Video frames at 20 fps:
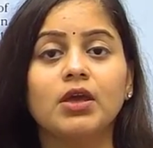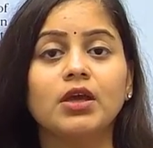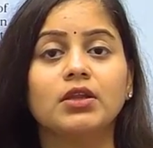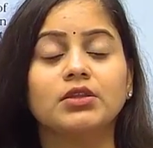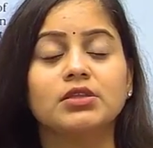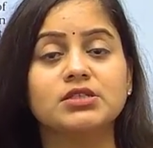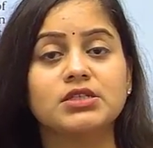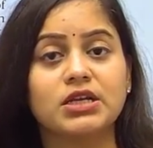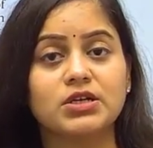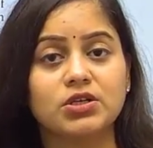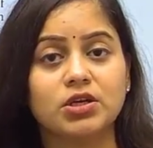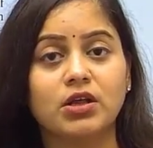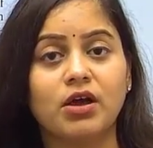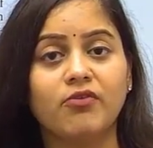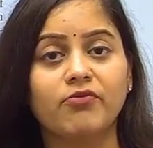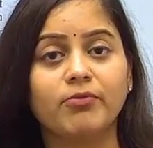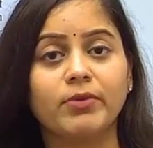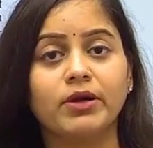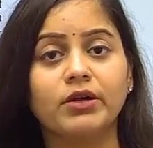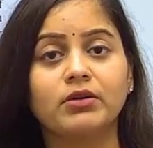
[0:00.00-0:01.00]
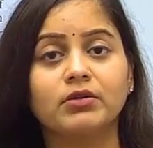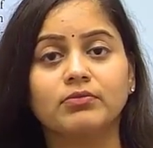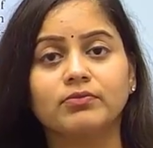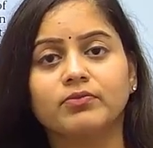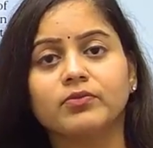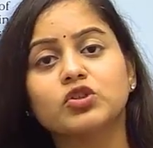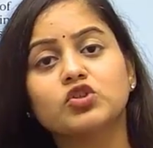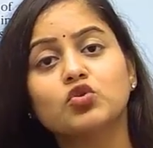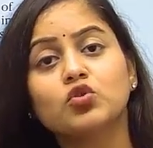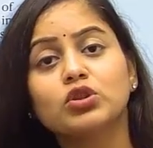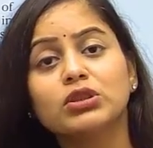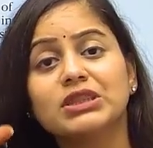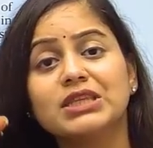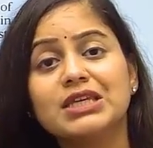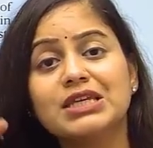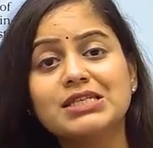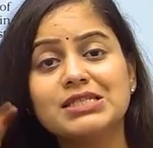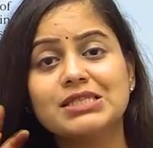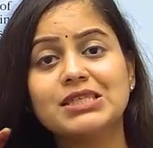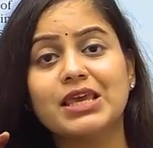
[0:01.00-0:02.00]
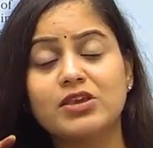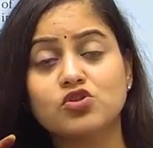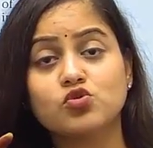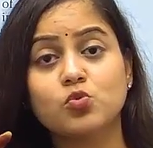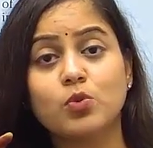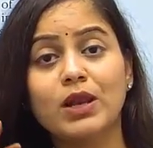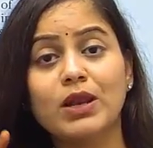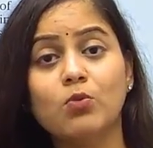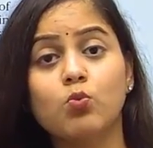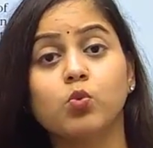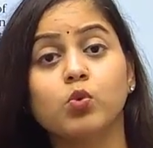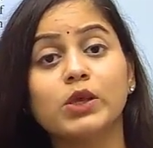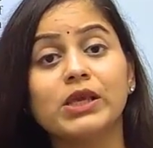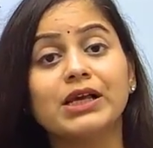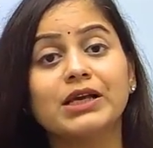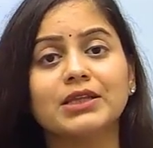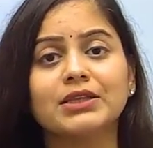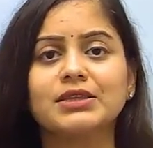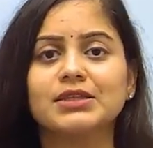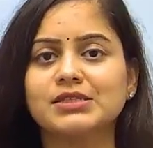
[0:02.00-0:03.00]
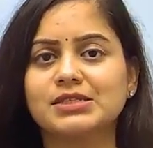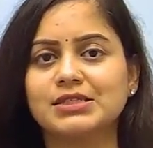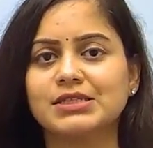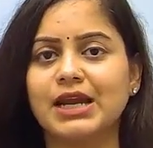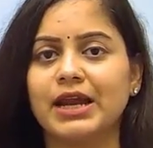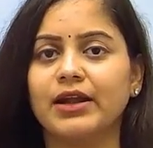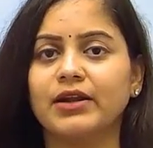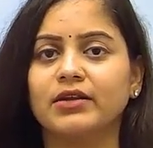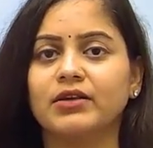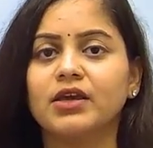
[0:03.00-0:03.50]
the central government so these things will weaken this stand